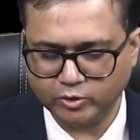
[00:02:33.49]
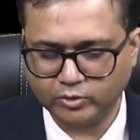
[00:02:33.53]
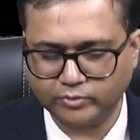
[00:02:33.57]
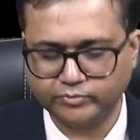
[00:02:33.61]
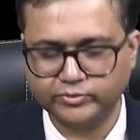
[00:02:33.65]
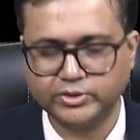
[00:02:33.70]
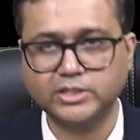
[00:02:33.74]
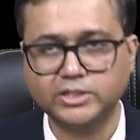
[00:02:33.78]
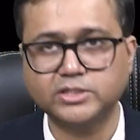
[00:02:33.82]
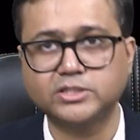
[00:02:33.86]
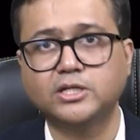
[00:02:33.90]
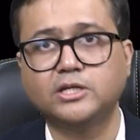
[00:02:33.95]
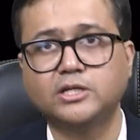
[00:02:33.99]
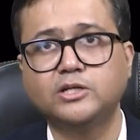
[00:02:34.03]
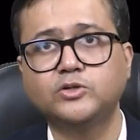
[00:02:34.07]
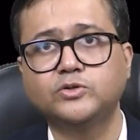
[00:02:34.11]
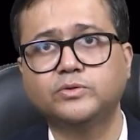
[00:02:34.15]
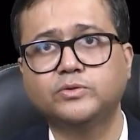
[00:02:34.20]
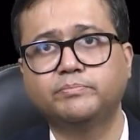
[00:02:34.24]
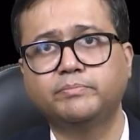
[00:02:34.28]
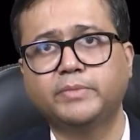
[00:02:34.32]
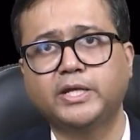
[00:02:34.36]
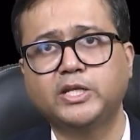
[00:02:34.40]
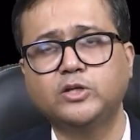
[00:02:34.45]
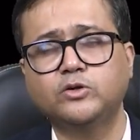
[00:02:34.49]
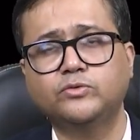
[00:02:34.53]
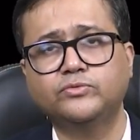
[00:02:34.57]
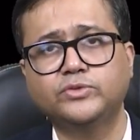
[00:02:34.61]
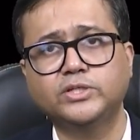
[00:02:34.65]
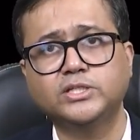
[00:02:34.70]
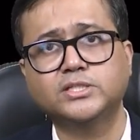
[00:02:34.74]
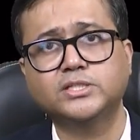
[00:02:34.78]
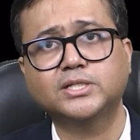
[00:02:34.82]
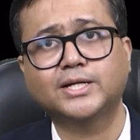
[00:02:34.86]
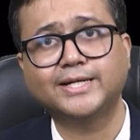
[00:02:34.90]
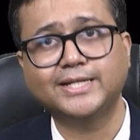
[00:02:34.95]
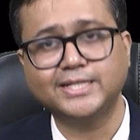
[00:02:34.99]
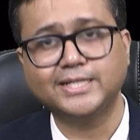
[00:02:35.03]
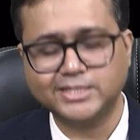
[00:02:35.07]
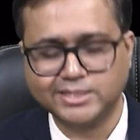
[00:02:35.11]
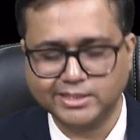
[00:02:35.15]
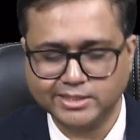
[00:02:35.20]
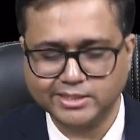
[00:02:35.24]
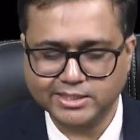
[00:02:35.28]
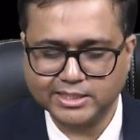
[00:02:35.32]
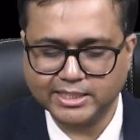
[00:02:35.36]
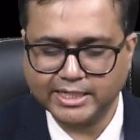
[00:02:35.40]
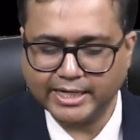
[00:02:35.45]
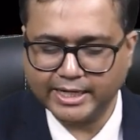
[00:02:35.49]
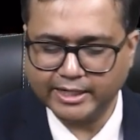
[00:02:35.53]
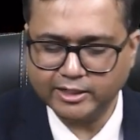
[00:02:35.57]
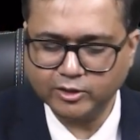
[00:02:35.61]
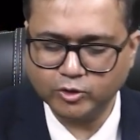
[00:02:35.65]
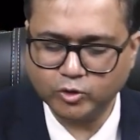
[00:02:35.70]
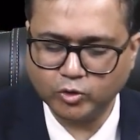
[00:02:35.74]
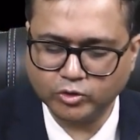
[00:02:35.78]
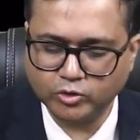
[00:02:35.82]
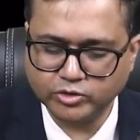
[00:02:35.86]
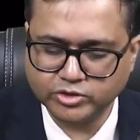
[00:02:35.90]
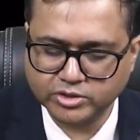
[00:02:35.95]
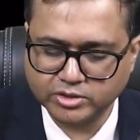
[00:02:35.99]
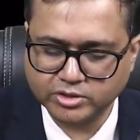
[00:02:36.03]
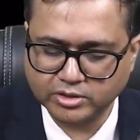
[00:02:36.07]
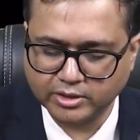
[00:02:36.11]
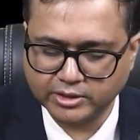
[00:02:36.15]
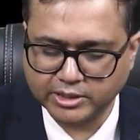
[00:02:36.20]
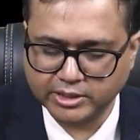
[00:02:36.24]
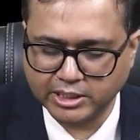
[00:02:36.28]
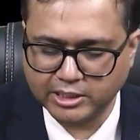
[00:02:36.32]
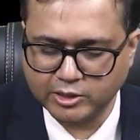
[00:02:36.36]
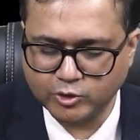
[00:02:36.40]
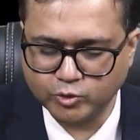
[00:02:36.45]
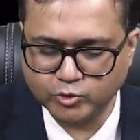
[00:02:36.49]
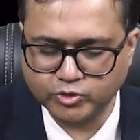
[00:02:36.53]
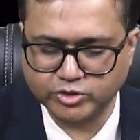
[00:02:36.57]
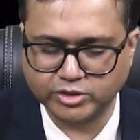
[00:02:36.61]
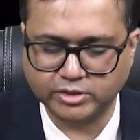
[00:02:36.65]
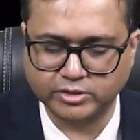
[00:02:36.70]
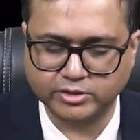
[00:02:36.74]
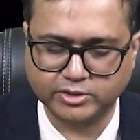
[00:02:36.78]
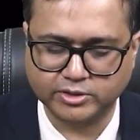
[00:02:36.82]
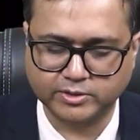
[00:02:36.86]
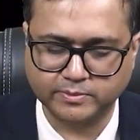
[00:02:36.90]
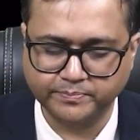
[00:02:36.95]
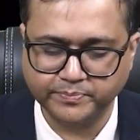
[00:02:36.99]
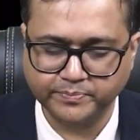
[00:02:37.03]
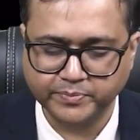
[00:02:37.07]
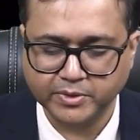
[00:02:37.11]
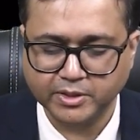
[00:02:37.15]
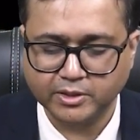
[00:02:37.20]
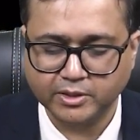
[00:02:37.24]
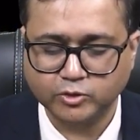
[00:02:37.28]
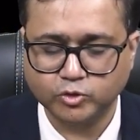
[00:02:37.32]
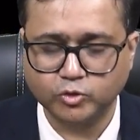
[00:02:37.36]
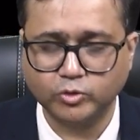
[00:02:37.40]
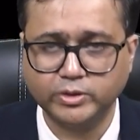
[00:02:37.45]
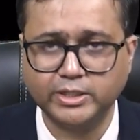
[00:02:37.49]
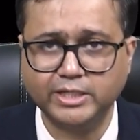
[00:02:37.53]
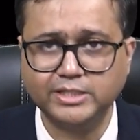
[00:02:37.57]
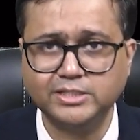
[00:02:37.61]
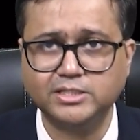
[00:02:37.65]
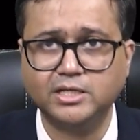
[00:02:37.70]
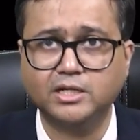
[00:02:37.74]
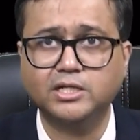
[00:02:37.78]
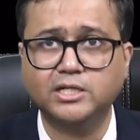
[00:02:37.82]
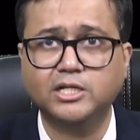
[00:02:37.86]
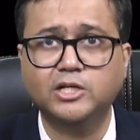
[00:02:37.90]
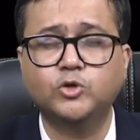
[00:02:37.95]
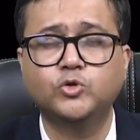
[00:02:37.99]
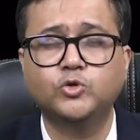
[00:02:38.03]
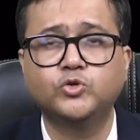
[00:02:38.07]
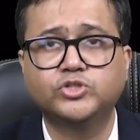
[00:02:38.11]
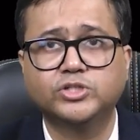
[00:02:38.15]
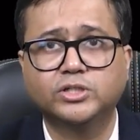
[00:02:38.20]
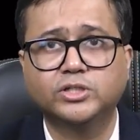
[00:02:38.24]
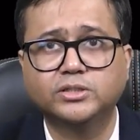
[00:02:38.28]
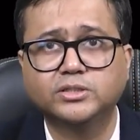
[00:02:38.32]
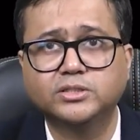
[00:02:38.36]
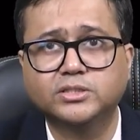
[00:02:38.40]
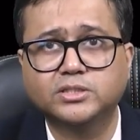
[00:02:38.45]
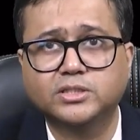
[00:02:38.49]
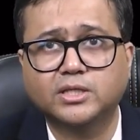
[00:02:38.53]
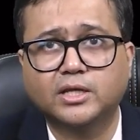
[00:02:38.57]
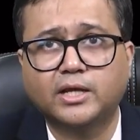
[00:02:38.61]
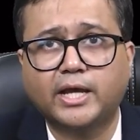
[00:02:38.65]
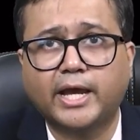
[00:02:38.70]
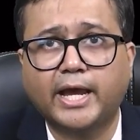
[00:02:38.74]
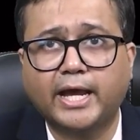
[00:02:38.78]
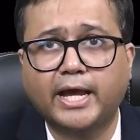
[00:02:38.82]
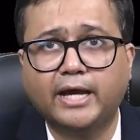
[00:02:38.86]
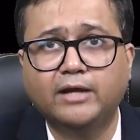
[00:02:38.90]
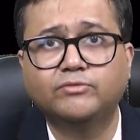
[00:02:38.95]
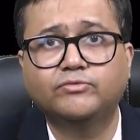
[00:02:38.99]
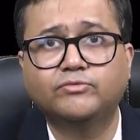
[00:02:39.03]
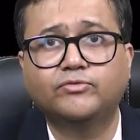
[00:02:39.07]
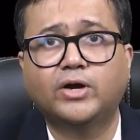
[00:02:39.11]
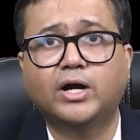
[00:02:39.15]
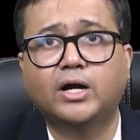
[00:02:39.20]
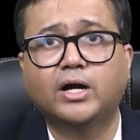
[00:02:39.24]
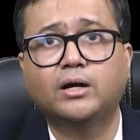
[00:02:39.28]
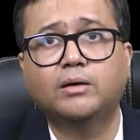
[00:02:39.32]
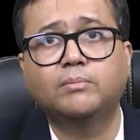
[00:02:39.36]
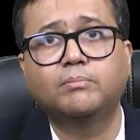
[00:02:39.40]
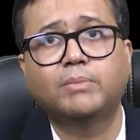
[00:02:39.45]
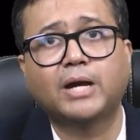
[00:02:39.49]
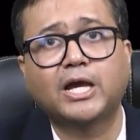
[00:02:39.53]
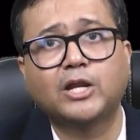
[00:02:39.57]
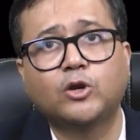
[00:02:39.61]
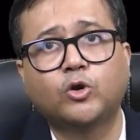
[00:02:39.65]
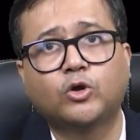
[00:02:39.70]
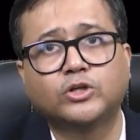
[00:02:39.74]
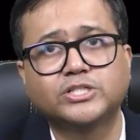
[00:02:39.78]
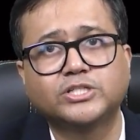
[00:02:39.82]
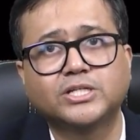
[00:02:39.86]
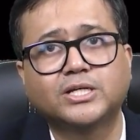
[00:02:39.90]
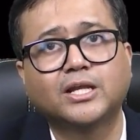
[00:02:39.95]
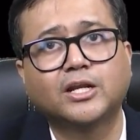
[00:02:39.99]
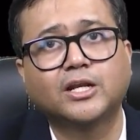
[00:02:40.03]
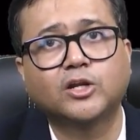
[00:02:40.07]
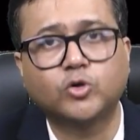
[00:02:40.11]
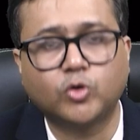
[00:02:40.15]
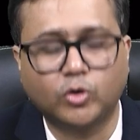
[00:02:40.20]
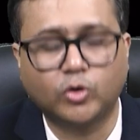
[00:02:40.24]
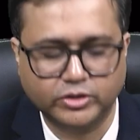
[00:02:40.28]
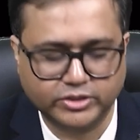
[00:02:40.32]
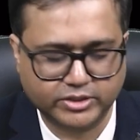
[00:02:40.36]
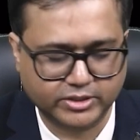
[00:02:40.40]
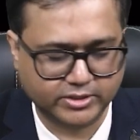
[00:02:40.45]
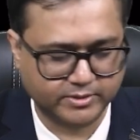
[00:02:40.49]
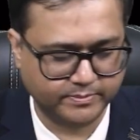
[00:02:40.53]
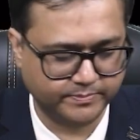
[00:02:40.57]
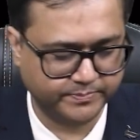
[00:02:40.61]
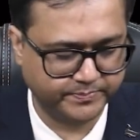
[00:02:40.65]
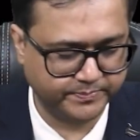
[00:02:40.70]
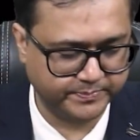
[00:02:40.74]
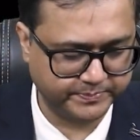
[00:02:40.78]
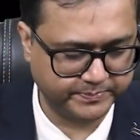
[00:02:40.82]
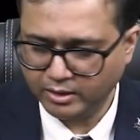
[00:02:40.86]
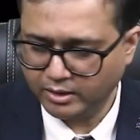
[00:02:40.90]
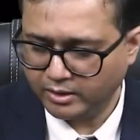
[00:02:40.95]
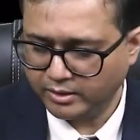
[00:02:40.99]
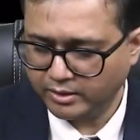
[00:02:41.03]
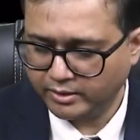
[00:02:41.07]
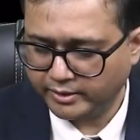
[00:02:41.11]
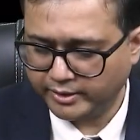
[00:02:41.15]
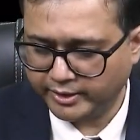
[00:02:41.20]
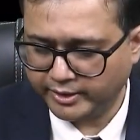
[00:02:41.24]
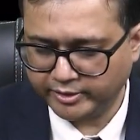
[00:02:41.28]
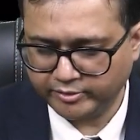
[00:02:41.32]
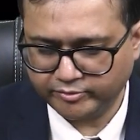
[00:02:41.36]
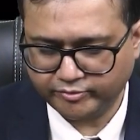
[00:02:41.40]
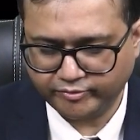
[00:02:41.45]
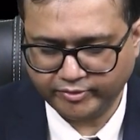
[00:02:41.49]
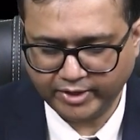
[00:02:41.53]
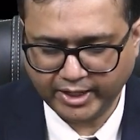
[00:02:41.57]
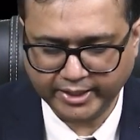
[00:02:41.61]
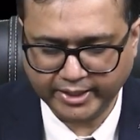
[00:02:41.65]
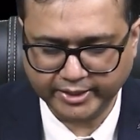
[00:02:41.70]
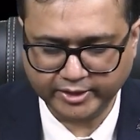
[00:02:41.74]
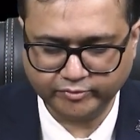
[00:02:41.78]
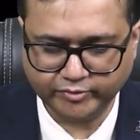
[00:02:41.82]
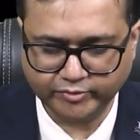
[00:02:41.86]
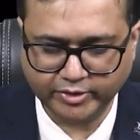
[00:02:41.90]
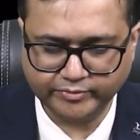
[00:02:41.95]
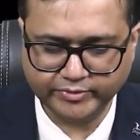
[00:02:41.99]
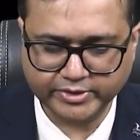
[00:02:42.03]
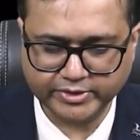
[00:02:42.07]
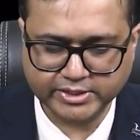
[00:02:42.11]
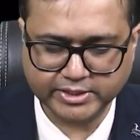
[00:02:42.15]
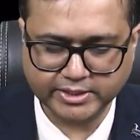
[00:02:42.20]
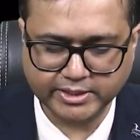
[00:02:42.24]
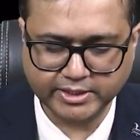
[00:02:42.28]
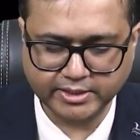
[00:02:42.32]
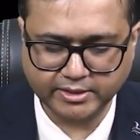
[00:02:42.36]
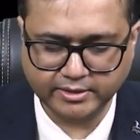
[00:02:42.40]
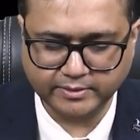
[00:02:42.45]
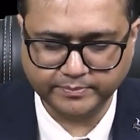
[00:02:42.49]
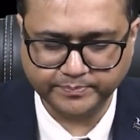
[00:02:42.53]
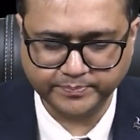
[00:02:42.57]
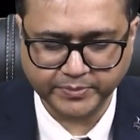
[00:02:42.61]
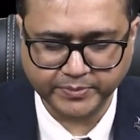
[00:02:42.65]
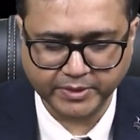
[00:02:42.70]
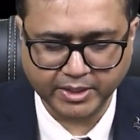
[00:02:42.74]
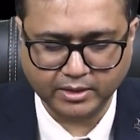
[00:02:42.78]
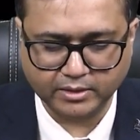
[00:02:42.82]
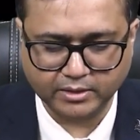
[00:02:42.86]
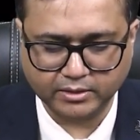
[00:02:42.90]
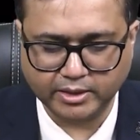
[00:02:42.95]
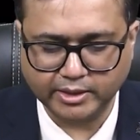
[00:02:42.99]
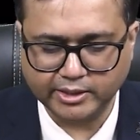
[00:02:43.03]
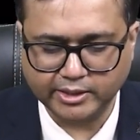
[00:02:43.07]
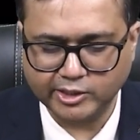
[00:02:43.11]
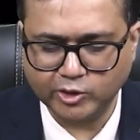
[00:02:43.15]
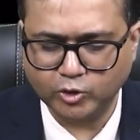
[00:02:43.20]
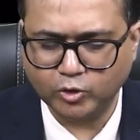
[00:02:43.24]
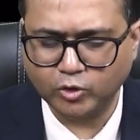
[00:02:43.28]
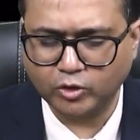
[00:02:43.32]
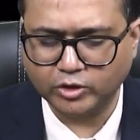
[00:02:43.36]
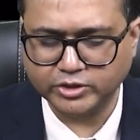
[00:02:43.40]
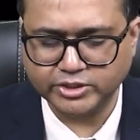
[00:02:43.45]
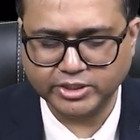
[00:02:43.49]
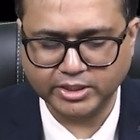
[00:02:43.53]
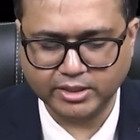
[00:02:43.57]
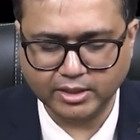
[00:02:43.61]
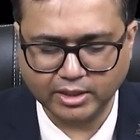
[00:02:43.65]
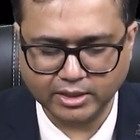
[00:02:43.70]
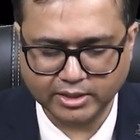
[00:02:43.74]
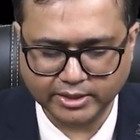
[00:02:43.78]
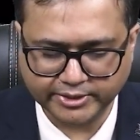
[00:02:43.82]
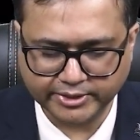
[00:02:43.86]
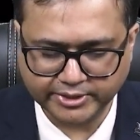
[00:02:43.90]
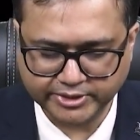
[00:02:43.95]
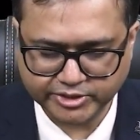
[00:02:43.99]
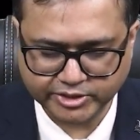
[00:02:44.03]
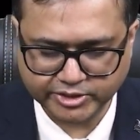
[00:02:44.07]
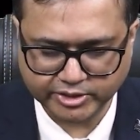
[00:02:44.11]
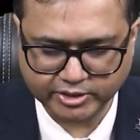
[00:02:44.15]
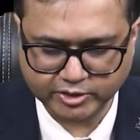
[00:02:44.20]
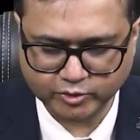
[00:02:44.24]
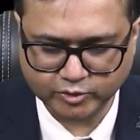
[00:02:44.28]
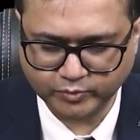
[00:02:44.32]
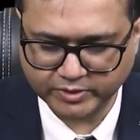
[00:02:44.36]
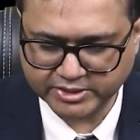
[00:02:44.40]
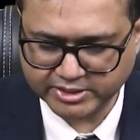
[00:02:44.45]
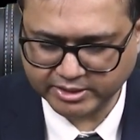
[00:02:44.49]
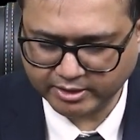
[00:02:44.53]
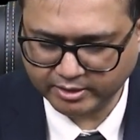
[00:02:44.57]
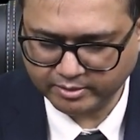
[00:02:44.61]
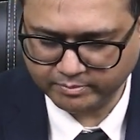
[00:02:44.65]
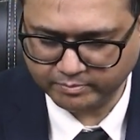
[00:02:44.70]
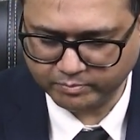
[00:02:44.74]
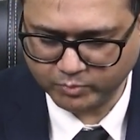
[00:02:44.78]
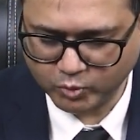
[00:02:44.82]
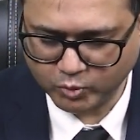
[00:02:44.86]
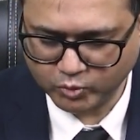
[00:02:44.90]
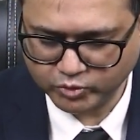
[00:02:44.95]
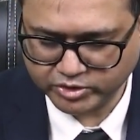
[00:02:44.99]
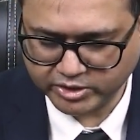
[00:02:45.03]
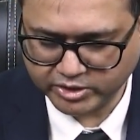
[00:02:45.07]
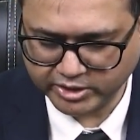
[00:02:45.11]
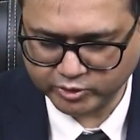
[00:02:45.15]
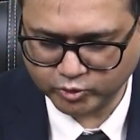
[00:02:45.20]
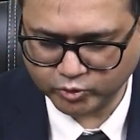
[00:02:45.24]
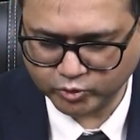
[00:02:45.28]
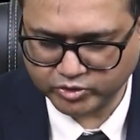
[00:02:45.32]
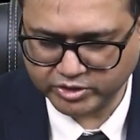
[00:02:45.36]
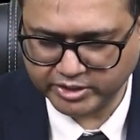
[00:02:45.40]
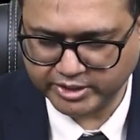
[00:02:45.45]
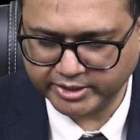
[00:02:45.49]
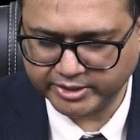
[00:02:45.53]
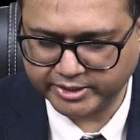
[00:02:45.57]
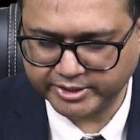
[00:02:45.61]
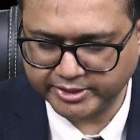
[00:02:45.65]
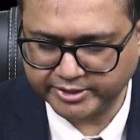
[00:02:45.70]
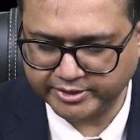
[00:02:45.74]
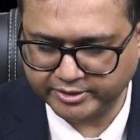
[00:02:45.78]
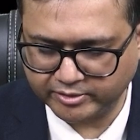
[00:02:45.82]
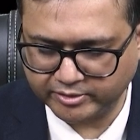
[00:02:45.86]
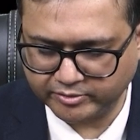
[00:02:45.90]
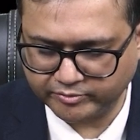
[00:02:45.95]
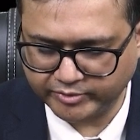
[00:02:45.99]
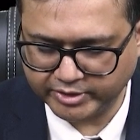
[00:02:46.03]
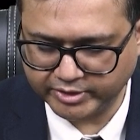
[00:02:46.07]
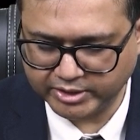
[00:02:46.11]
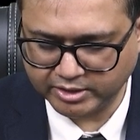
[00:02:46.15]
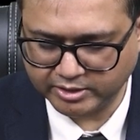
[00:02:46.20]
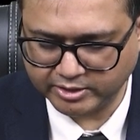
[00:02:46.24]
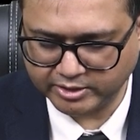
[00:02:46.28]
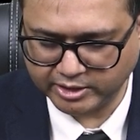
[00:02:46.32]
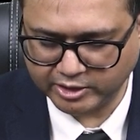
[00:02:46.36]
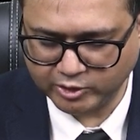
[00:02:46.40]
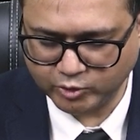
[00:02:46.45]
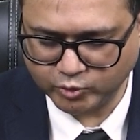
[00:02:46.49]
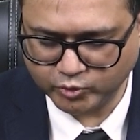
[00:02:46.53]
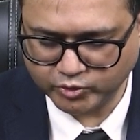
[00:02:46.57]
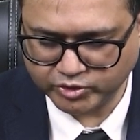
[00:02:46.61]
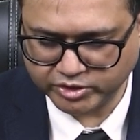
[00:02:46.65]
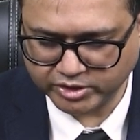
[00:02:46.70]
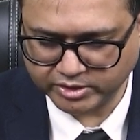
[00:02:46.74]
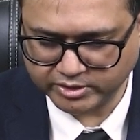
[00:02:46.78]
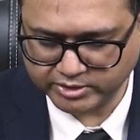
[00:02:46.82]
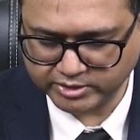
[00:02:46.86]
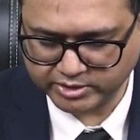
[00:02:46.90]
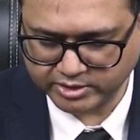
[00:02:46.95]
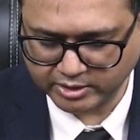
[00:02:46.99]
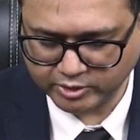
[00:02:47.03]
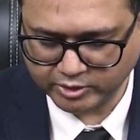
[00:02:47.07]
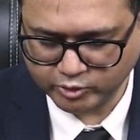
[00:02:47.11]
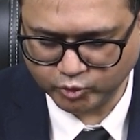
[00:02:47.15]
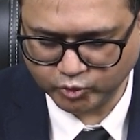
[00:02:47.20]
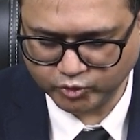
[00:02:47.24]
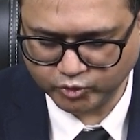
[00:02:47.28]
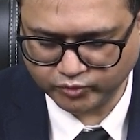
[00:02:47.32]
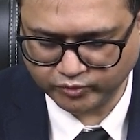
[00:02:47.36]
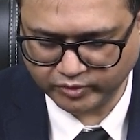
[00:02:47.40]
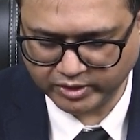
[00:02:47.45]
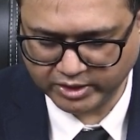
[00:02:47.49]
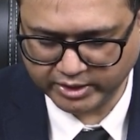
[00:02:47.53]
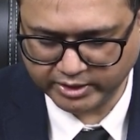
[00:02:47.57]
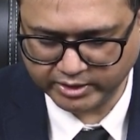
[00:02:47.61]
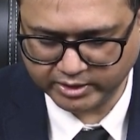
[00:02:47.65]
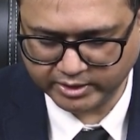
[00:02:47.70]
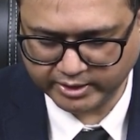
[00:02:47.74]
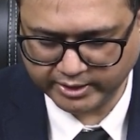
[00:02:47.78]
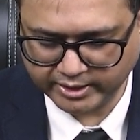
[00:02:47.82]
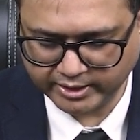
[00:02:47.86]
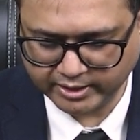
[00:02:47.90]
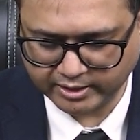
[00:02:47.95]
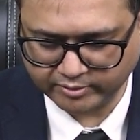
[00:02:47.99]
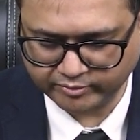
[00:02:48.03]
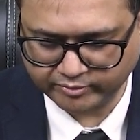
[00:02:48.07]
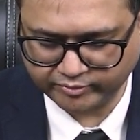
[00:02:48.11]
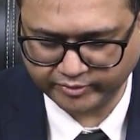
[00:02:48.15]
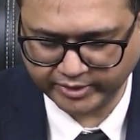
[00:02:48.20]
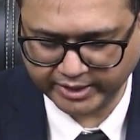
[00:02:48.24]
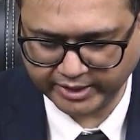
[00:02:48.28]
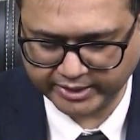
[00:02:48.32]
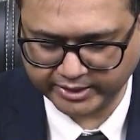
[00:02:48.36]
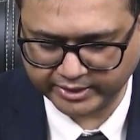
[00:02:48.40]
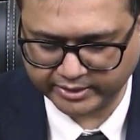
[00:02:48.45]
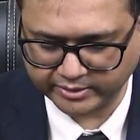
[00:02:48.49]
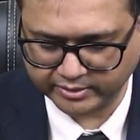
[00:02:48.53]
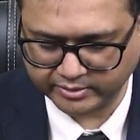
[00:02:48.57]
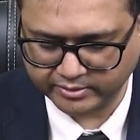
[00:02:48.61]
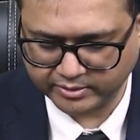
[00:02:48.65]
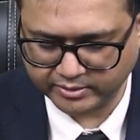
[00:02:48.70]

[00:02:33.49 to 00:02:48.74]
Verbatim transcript: of these many of these conditions can cause delusions. So yes, delusions have a biological cause. In fact, when we see that neurological conditions which are most associated with delusions, usually they affect